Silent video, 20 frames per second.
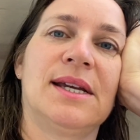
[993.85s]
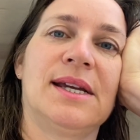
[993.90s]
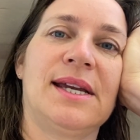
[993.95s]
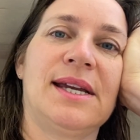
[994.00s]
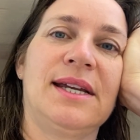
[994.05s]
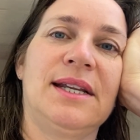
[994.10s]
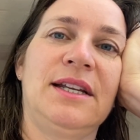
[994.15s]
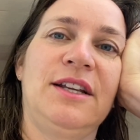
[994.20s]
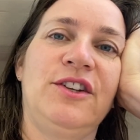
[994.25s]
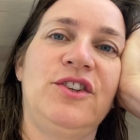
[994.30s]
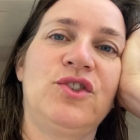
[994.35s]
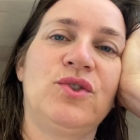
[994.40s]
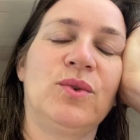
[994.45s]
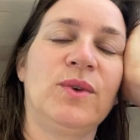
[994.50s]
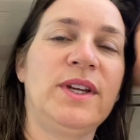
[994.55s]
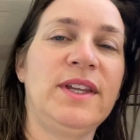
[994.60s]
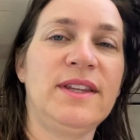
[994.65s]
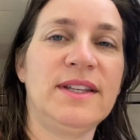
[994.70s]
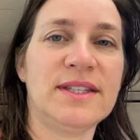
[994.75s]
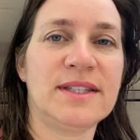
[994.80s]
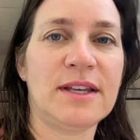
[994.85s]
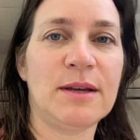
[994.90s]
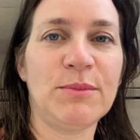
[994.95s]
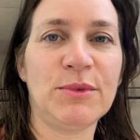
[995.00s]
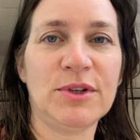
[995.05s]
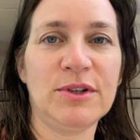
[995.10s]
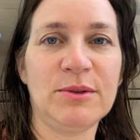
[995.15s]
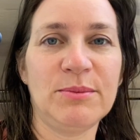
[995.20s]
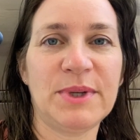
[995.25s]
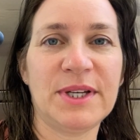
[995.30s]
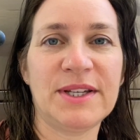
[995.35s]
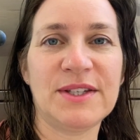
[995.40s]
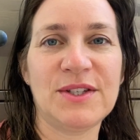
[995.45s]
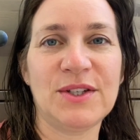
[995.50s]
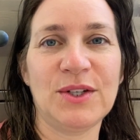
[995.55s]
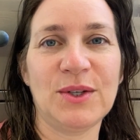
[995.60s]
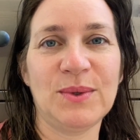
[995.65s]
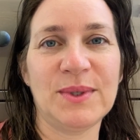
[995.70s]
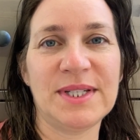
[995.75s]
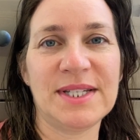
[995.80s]
and enjoy the summer because you
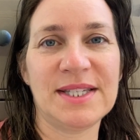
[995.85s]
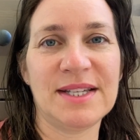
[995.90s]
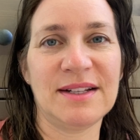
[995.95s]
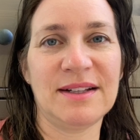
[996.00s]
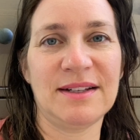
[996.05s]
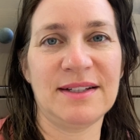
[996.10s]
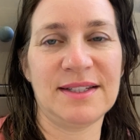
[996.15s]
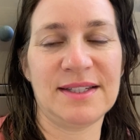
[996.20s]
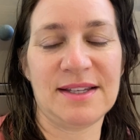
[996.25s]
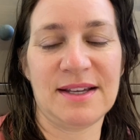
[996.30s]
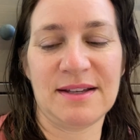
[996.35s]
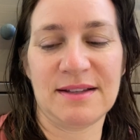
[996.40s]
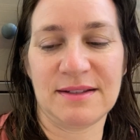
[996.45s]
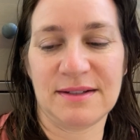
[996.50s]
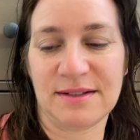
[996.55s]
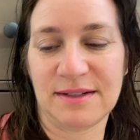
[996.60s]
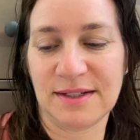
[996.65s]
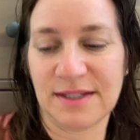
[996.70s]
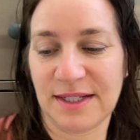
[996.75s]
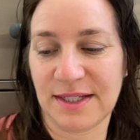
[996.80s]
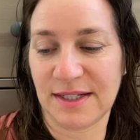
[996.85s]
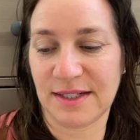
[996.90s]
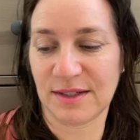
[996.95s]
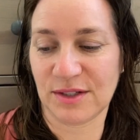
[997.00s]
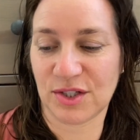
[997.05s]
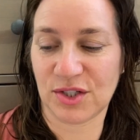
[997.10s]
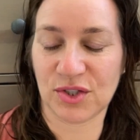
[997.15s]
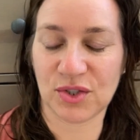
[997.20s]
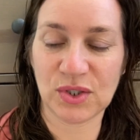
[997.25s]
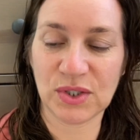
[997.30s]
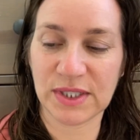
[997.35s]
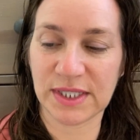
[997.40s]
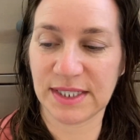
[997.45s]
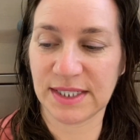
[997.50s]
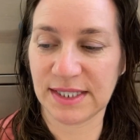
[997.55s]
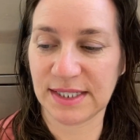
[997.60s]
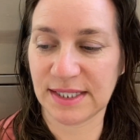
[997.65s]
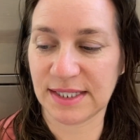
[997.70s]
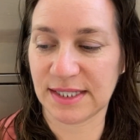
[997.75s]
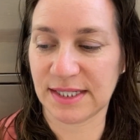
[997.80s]
know it doesn't last that long, and it sure
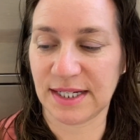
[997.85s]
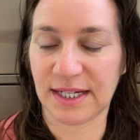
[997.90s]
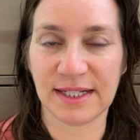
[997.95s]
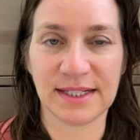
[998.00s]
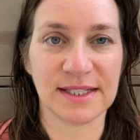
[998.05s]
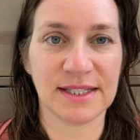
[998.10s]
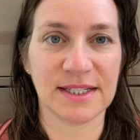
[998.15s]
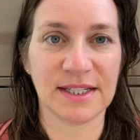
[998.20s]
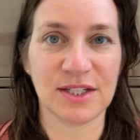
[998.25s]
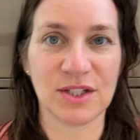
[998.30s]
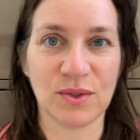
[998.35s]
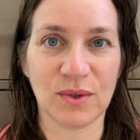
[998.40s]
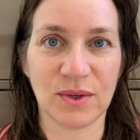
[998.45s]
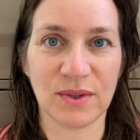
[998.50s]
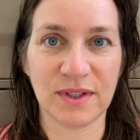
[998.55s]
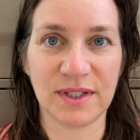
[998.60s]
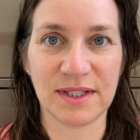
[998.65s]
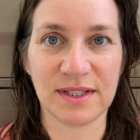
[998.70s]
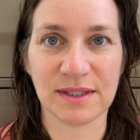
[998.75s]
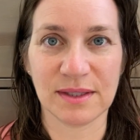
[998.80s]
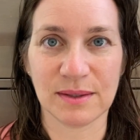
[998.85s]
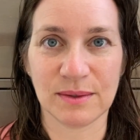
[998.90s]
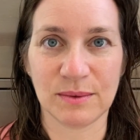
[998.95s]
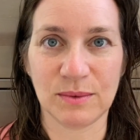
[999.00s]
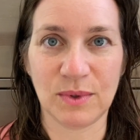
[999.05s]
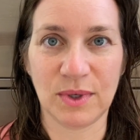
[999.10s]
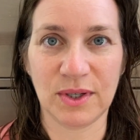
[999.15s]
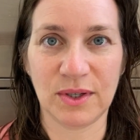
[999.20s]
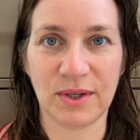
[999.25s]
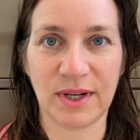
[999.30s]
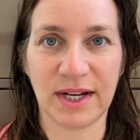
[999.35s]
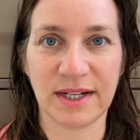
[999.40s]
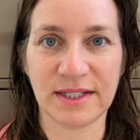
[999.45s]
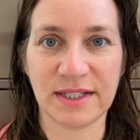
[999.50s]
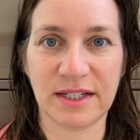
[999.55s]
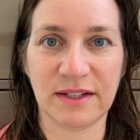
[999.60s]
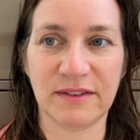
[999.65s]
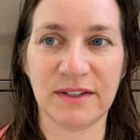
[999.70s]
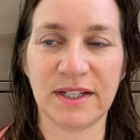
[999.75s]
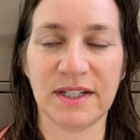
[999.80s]
is nice to do all these water
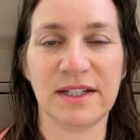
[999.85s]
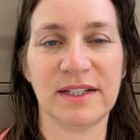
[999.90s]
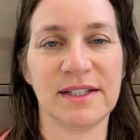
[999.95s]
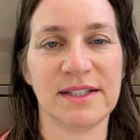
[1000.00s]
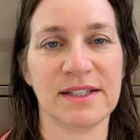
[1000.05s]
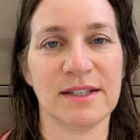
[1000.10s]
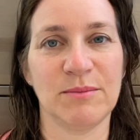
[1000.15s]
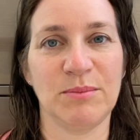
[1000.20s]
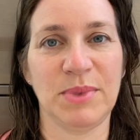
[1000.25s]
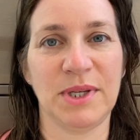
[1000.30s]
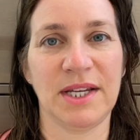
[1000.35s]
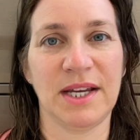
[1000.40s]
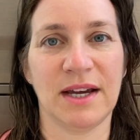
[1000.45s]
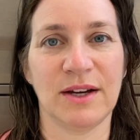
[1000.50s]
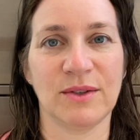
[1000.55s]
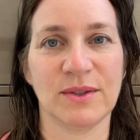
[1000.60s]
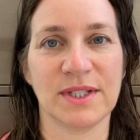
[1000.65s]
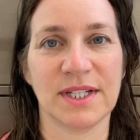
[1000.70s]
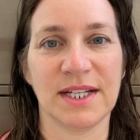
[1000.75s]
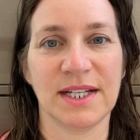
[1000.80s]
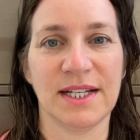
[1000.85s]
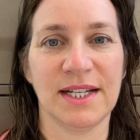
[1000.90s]
activities and be out